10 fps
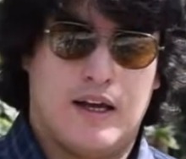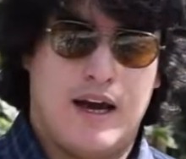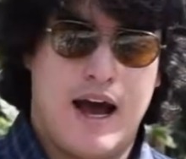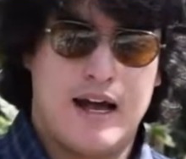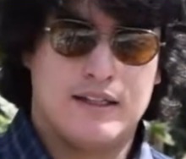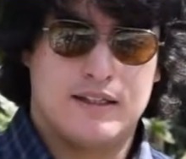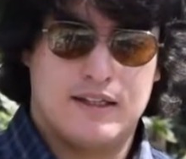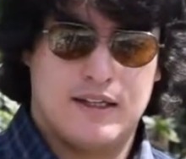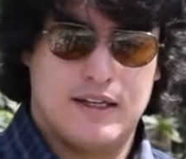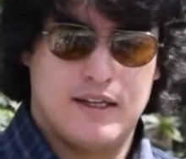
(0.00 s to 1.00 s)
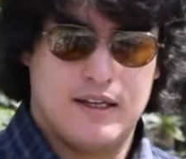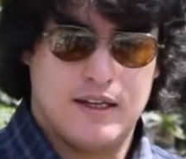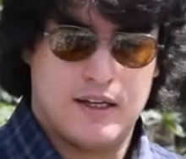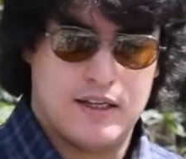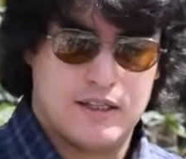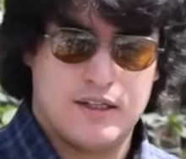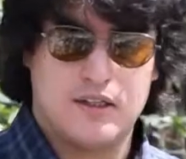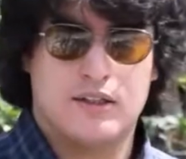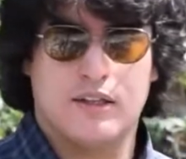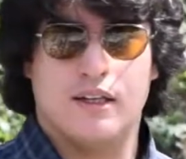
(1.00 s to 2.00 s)
has
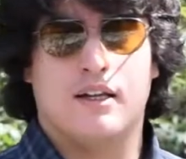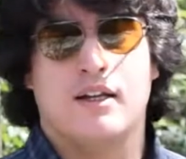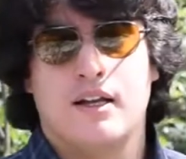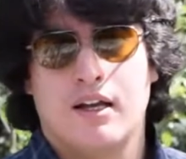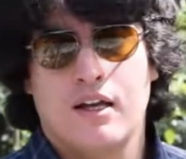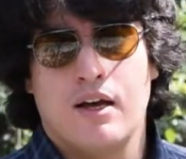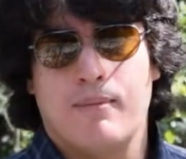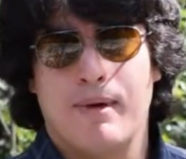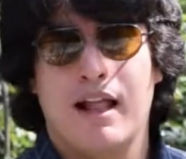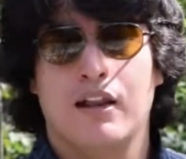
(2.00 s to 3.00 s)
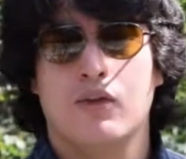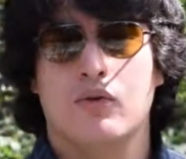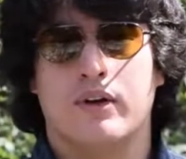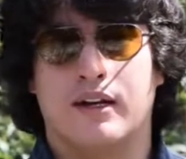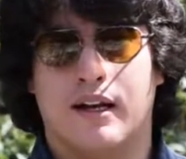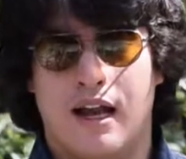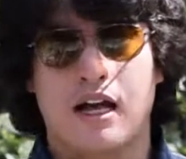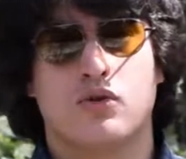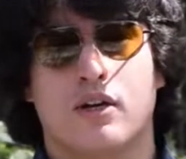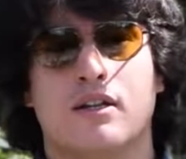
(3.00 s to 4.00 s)
certain value in an
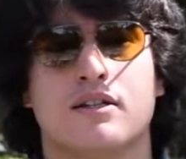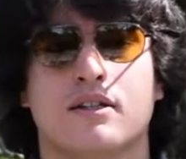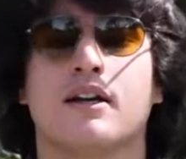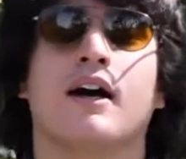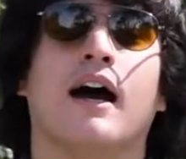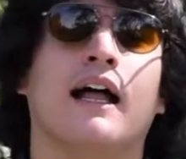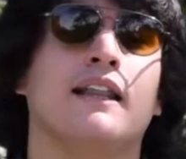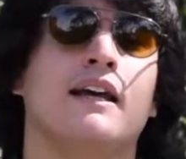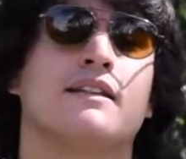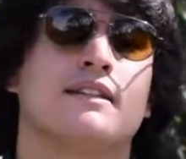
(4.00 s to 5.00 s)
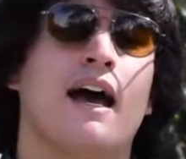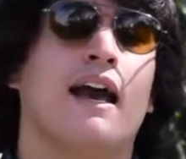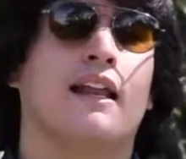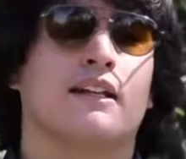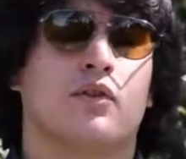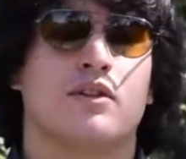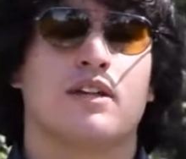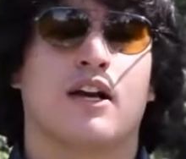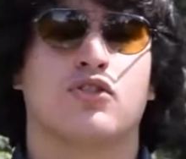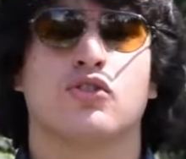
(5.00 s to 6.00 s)
address and they sign a
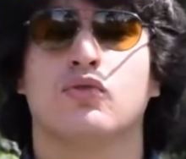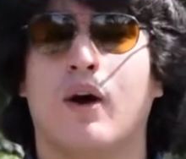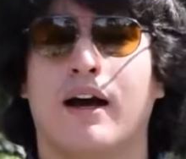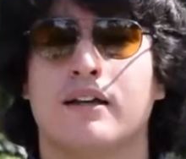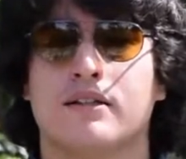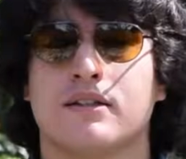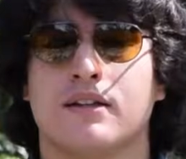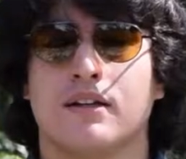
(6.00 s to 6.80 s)
transaction twice,